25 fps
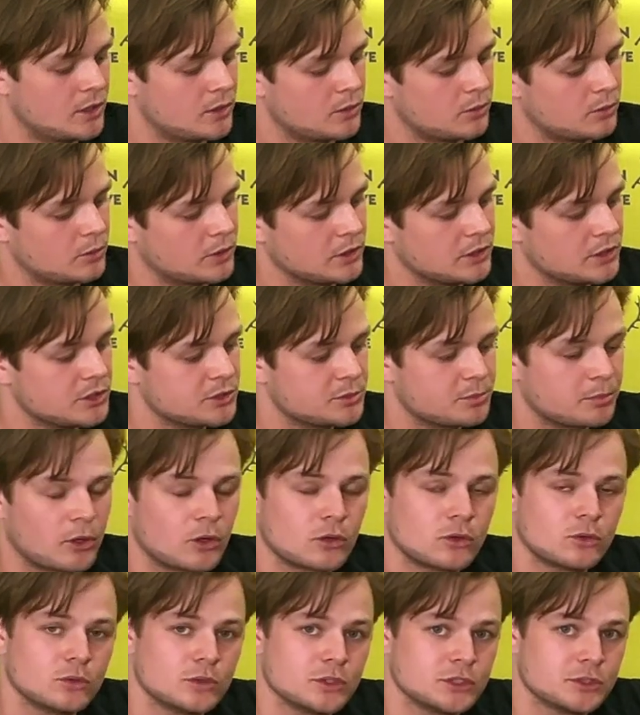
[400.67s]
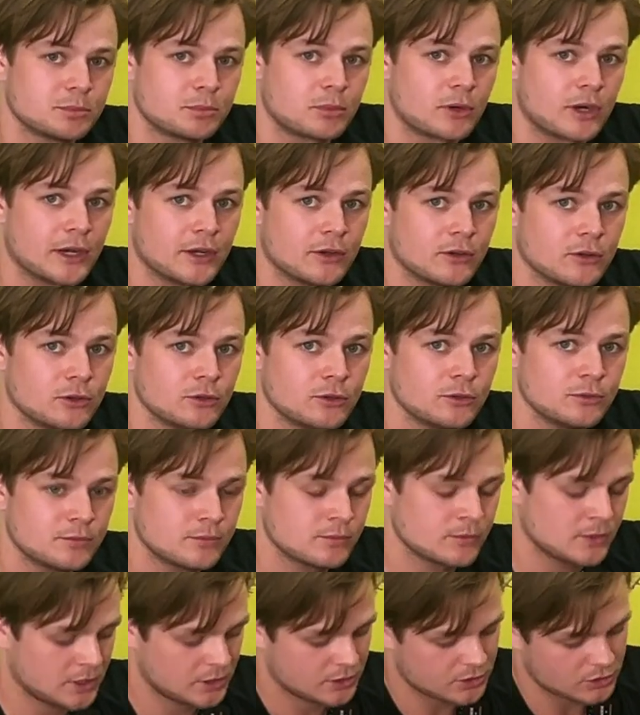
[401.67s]
When this bottle is brand new,
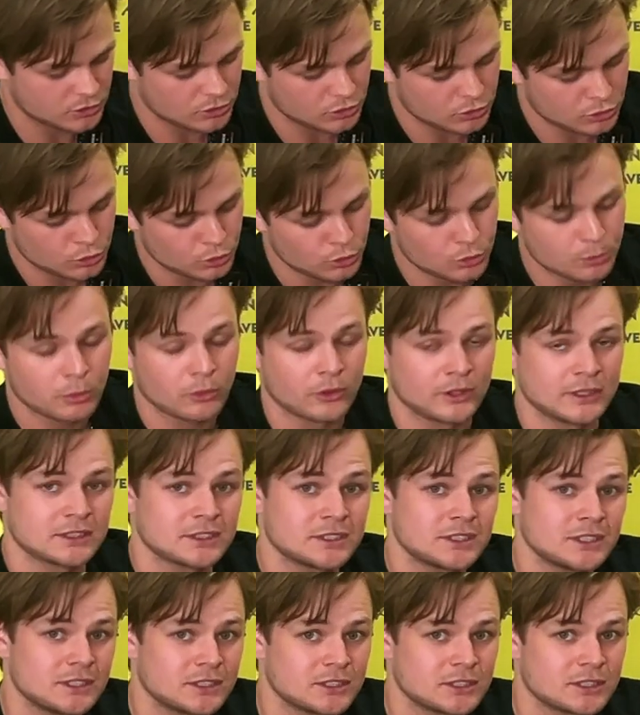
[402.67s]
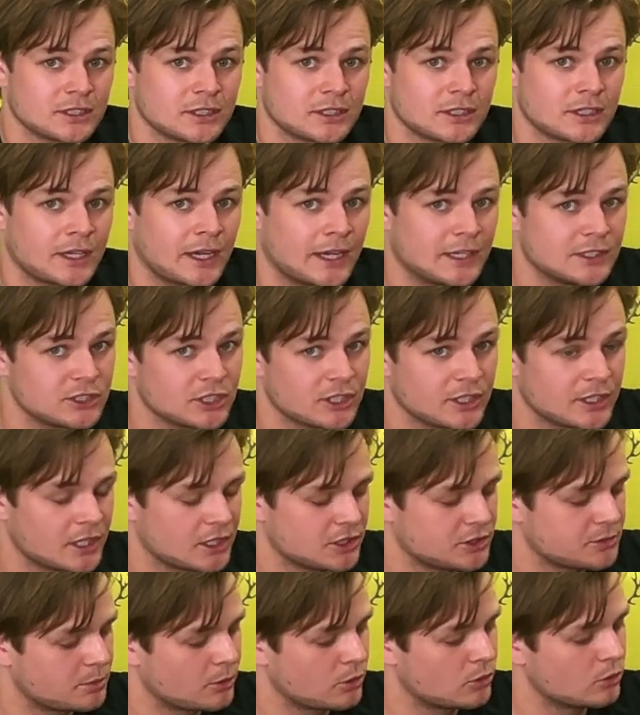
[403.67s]
this is a 2.6 kg
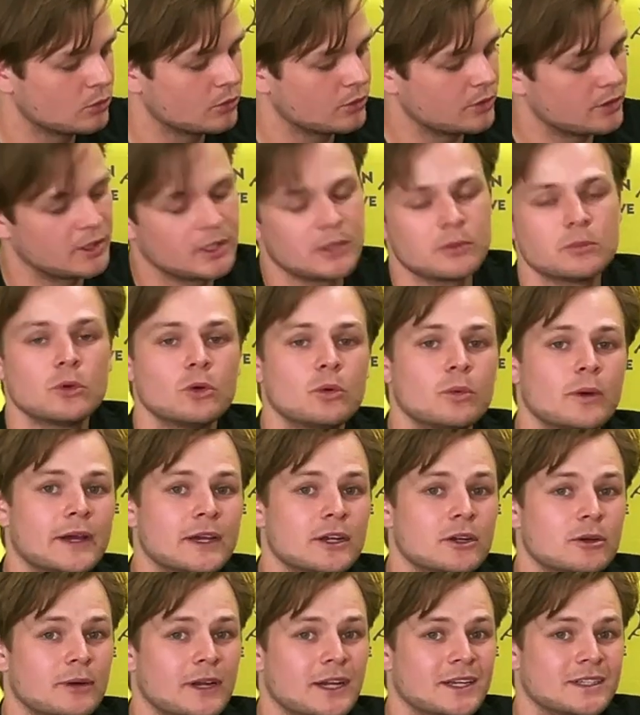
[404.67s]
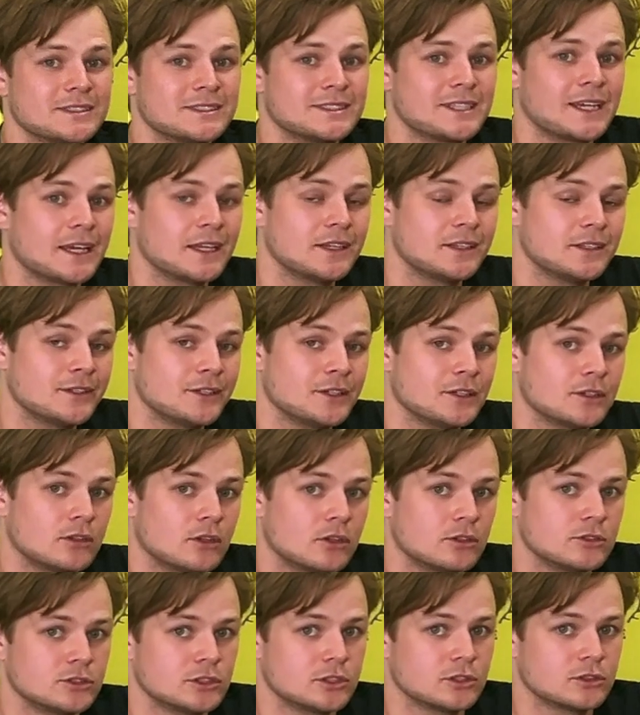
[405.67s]
gas bottle, it will weigh around 10
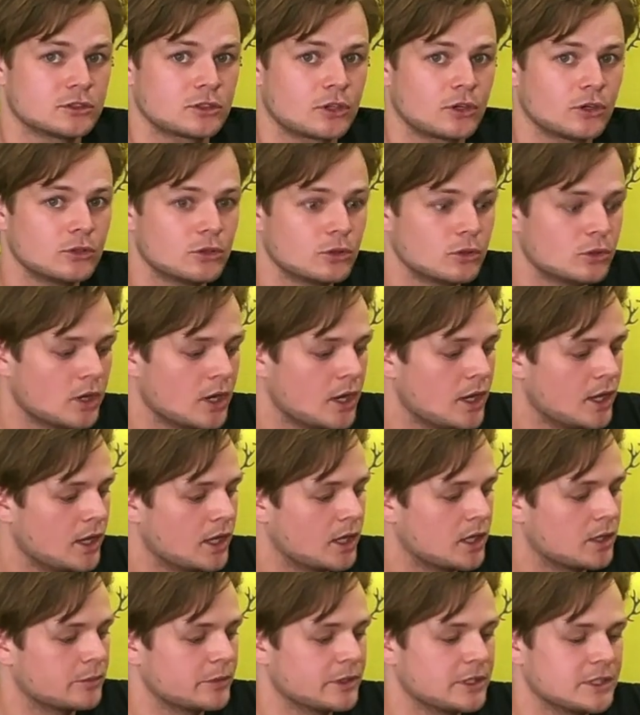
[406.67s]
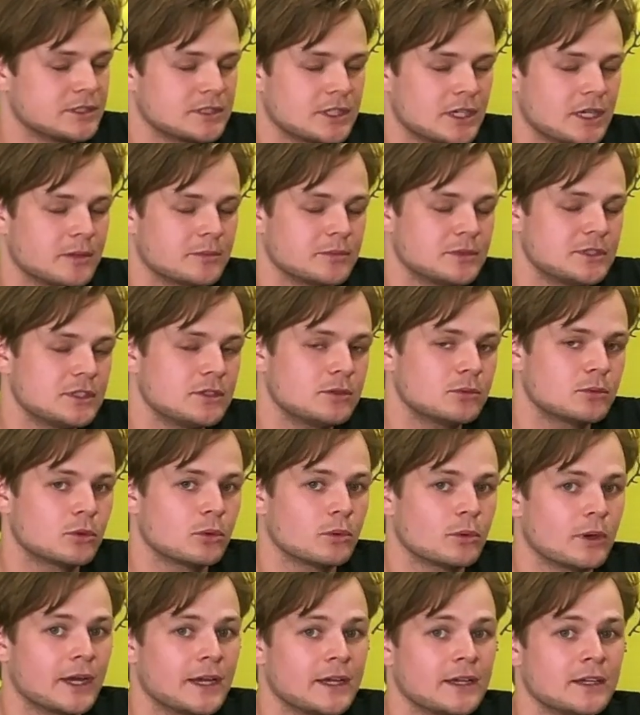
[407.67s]
kilos in total, and when it's empty, it will
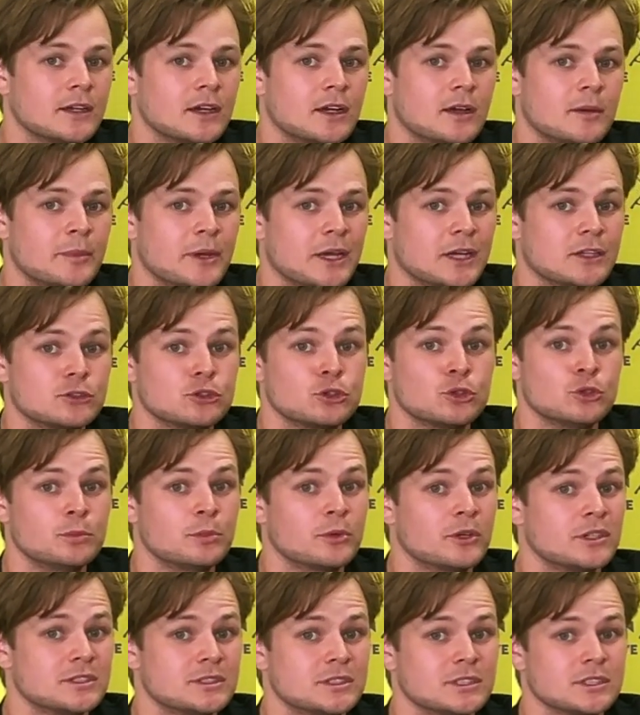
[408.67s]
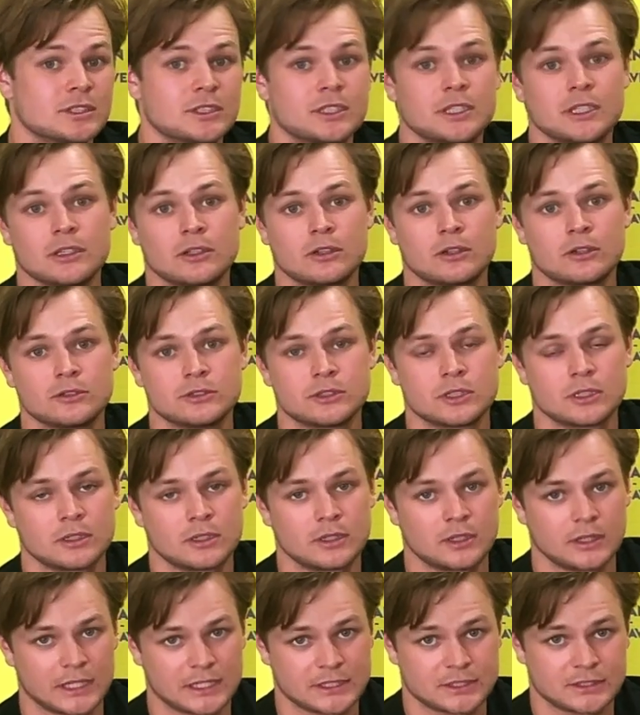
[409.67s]
weigh about 2.6 kilos
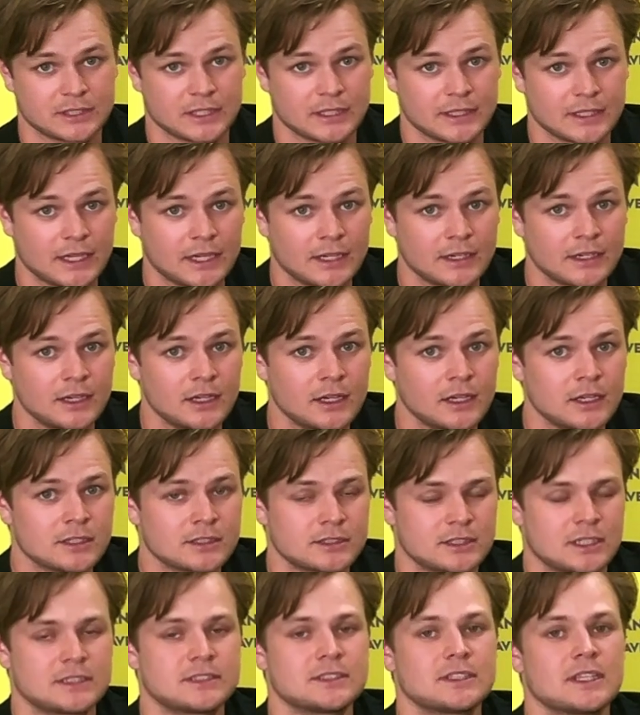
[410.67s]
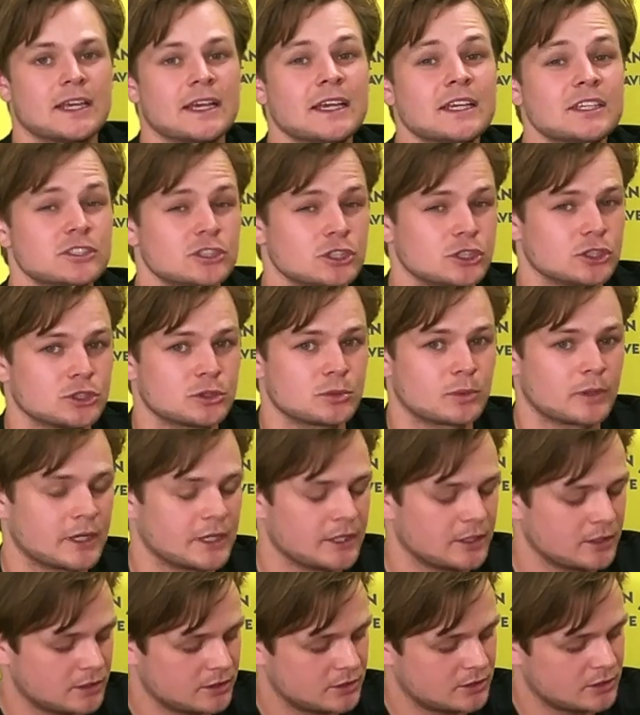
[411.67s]
less than that. So that's the easiest
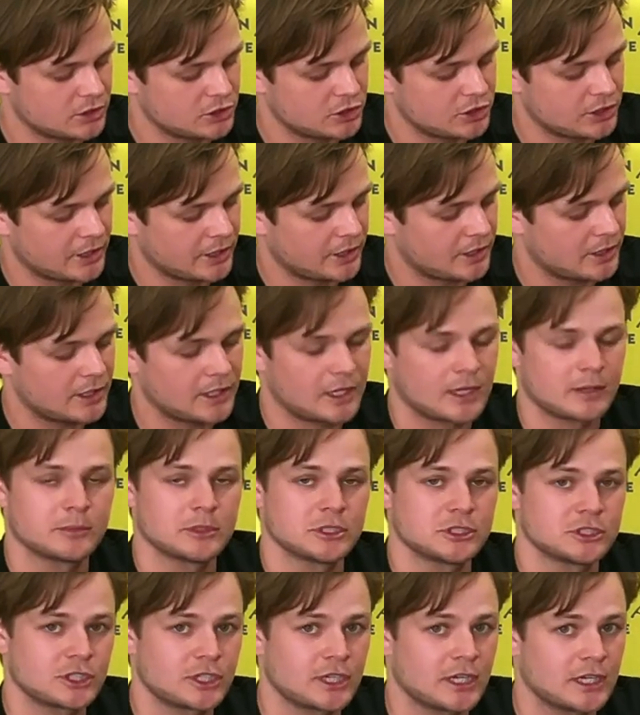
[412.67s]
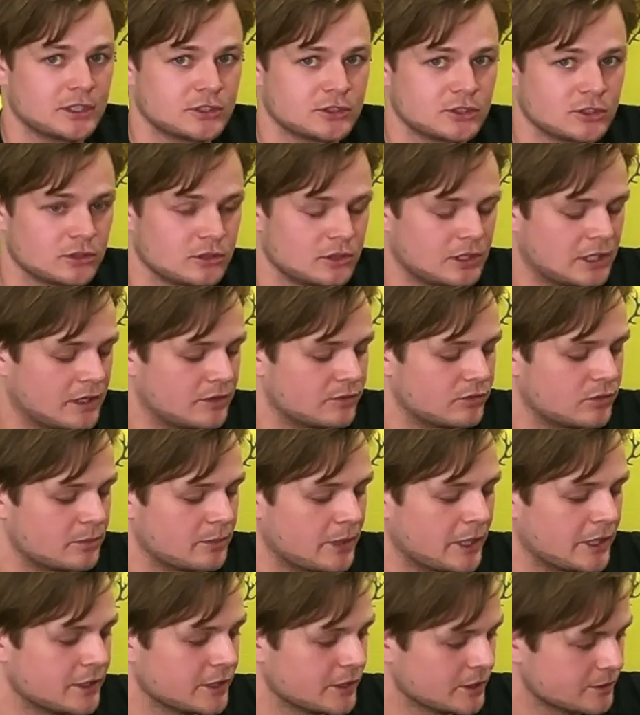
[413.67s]
way to check how much gas you have
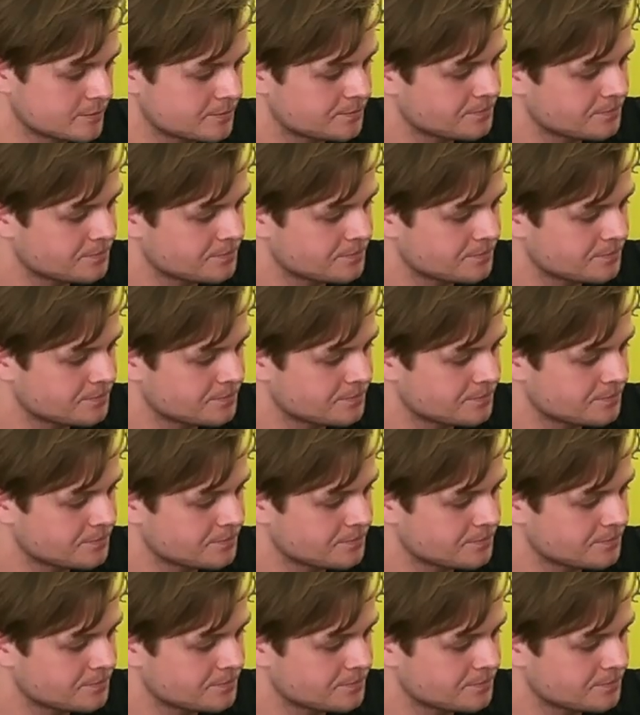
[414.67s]
remaining.